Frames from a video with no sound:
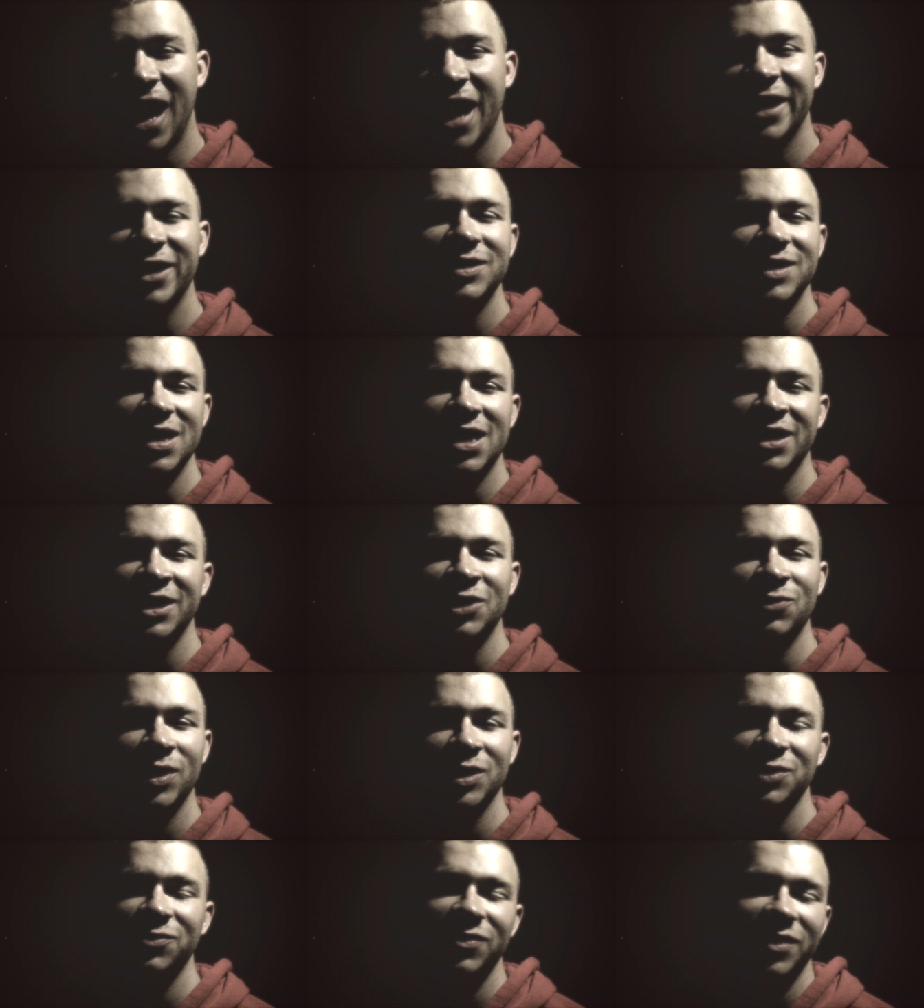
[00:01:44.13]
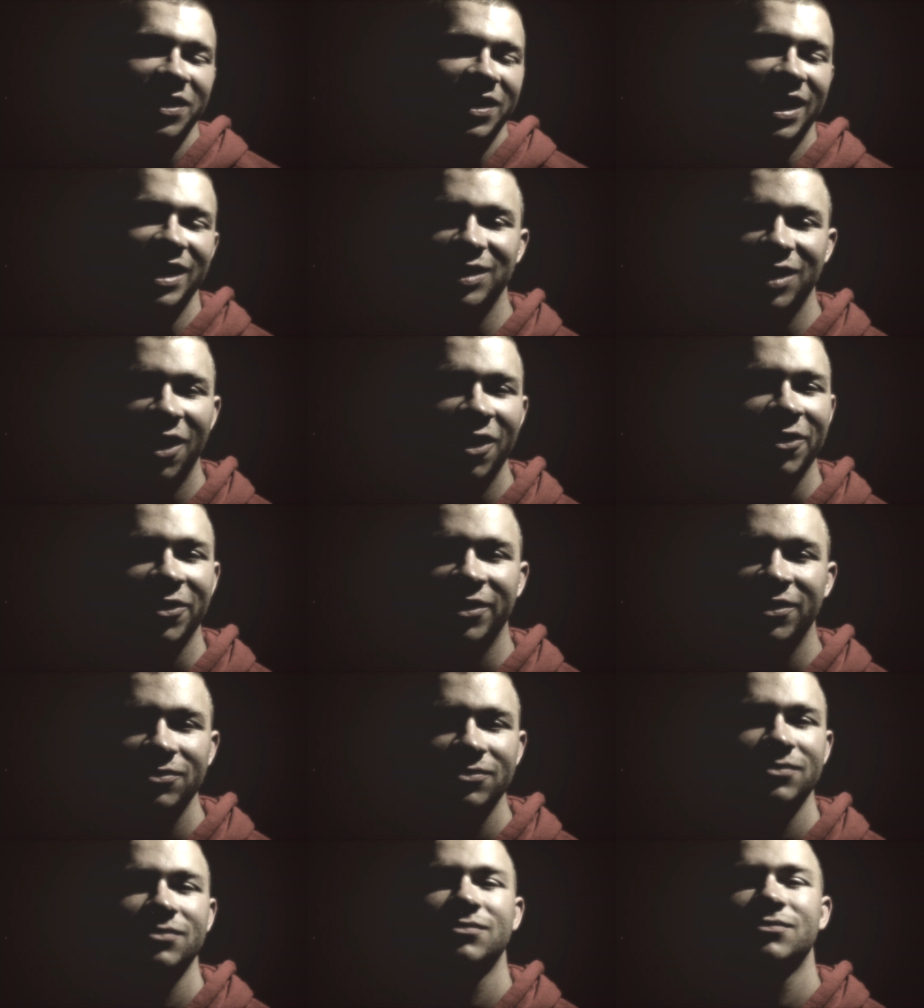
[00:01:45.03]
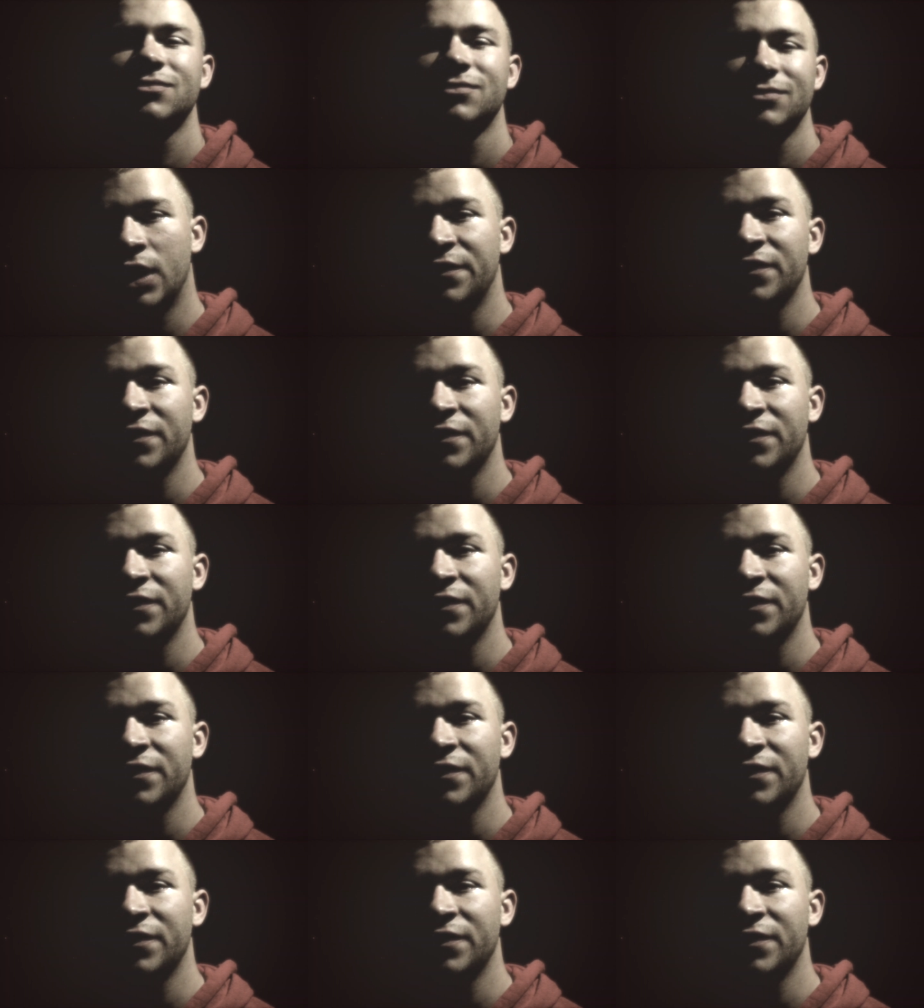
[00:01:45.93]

I could tell he wasn't really that sorry. And